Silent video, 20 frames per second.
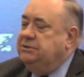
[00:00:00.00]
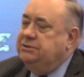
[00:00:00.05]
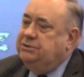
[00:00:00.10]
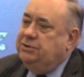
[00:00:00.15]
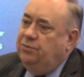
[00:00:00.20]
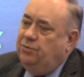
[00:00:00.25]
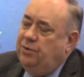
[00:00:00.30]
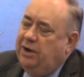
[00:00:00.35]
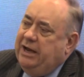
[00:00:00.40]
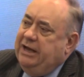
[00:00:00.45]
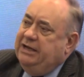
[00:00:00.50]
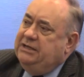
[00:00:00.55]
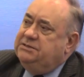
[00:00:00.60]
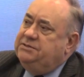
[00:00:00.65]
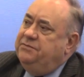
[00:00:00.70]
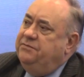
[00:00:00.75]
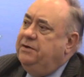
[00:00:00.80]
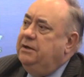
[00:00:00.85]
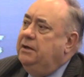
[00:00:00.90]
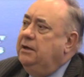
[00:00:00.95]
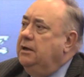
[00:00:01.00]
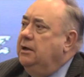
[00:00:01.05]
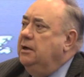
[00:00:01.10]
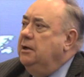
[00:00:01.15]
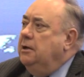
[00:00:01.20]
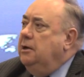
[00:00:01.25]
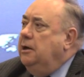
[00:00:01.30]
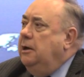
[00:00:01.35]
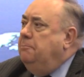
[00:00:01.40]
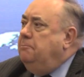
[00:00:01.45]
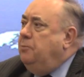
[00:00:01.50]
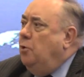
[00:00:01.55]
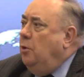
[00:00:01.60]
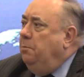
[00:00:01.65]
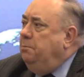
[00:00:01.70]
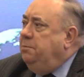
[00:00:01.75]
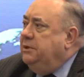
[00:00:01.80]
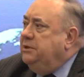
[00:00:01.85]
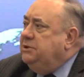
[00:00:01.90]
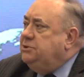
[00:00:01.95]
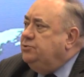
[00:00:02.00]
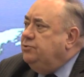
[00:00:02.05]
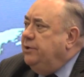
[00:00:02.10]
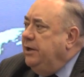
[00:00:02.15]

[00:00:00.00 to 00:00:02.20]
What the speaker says: There's a rise of a populist